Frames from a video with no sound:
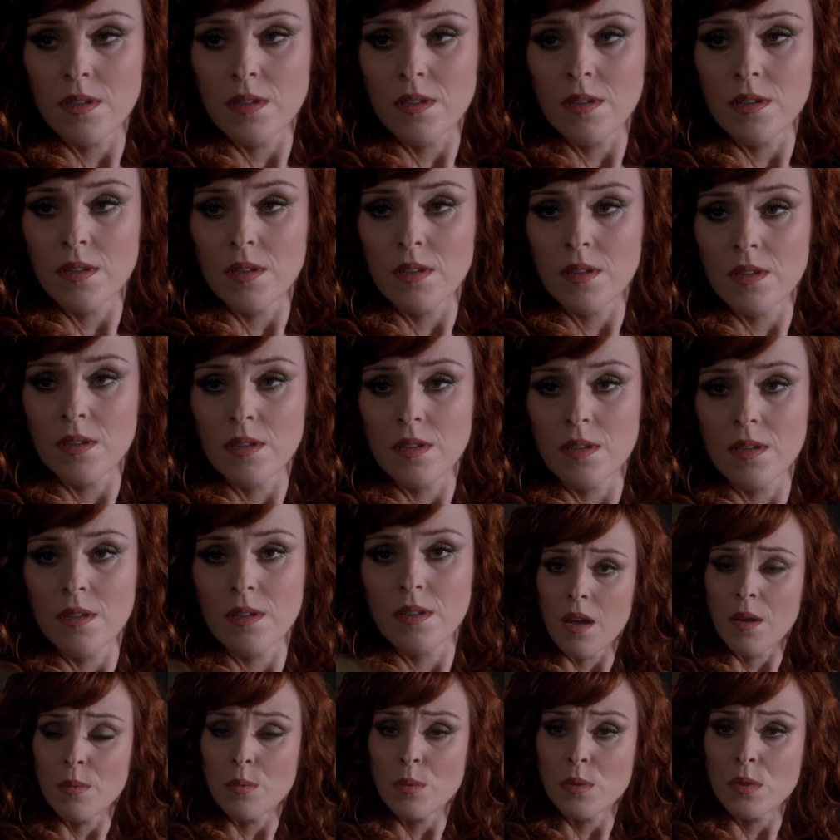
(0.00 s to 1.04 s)
Polish boy.
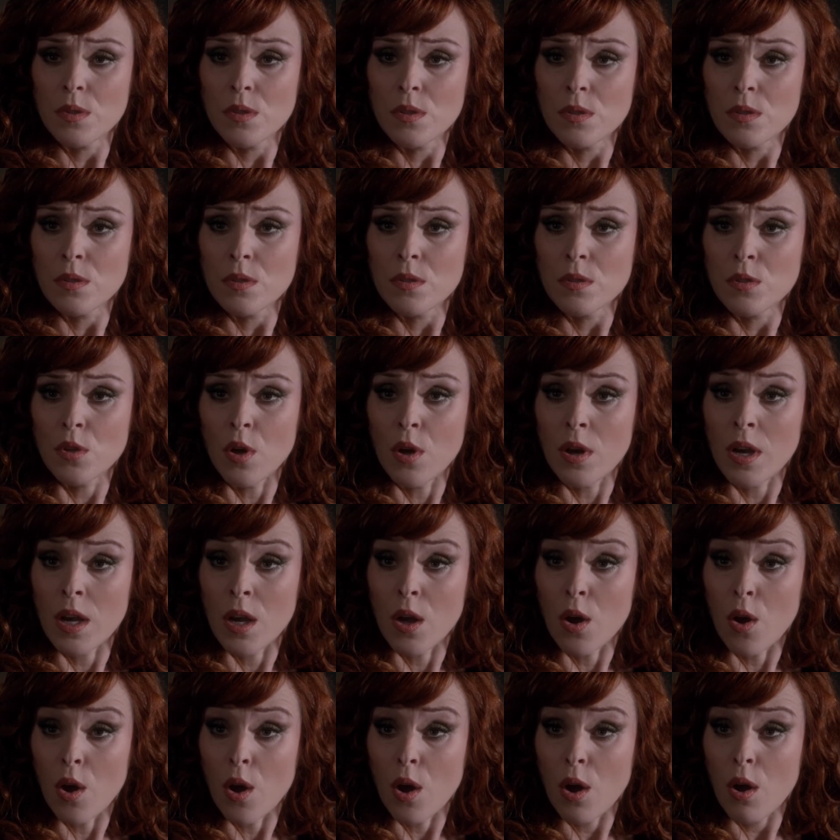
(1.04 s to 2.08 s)
I'm
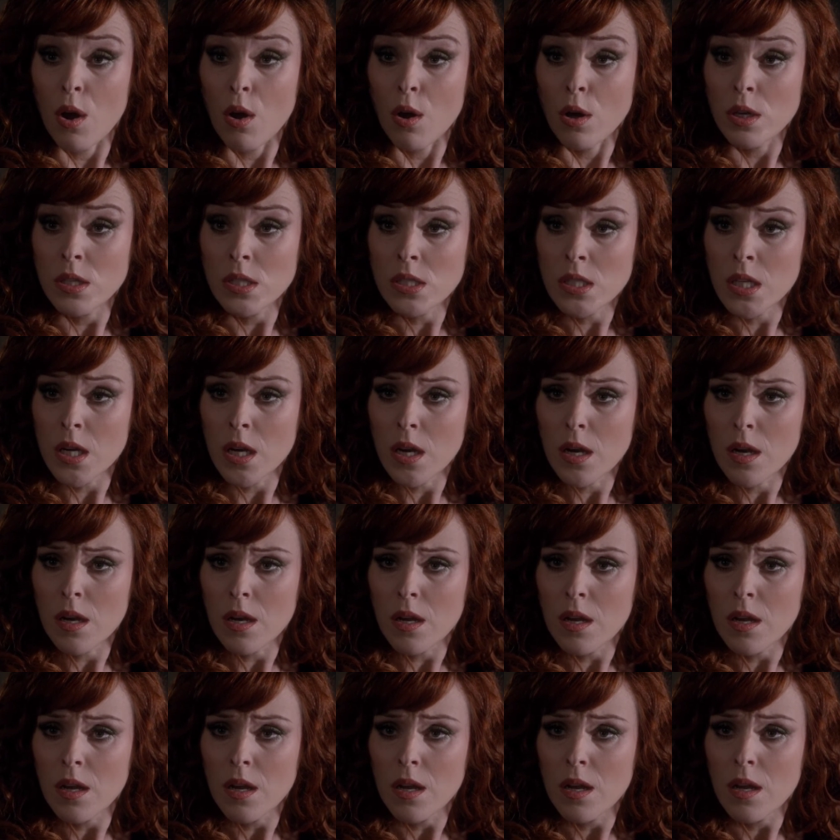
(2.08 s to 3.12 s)
sorry, Oscar?
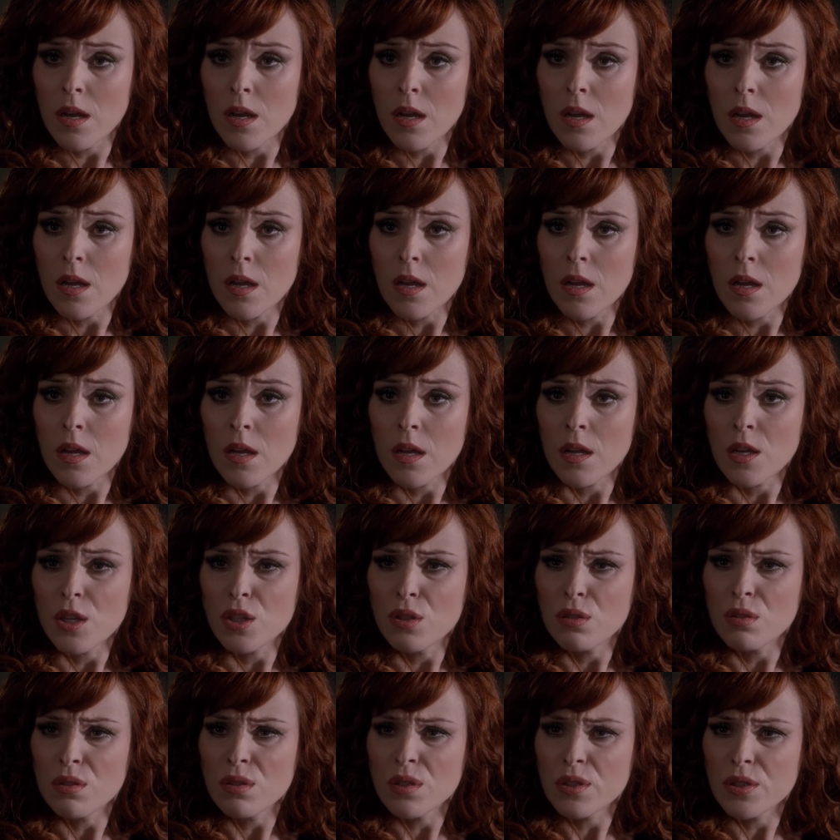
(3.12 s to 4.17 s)

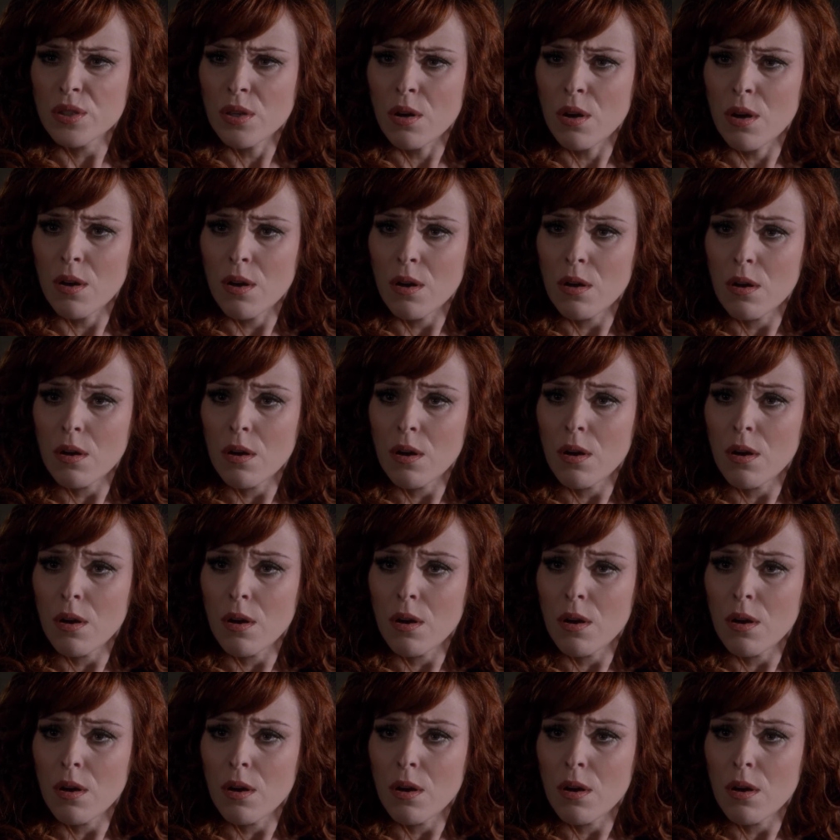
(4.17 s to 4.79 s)
You saw